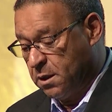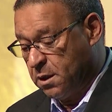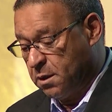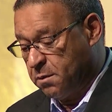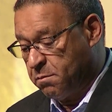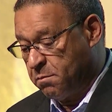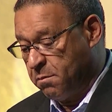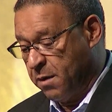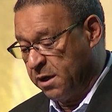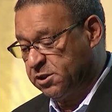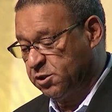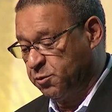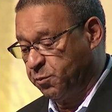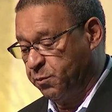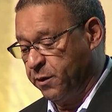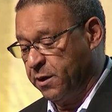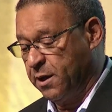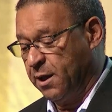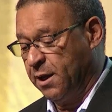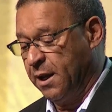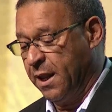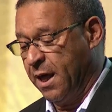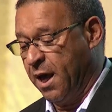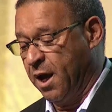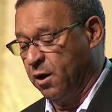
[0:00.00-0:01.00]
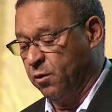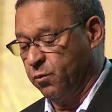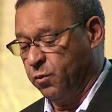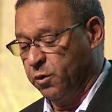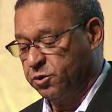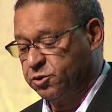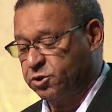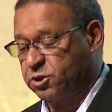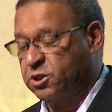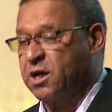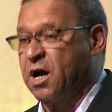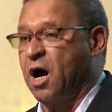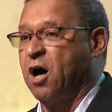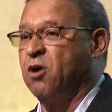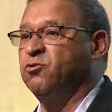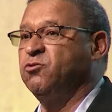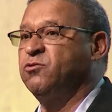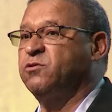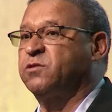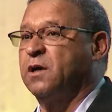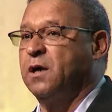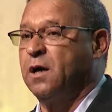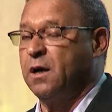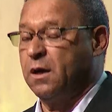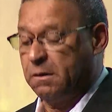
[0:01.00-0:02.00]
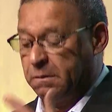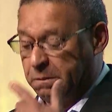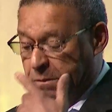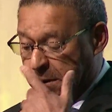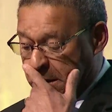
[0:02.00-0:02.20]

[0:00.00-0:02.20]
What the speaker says: It must be a language counter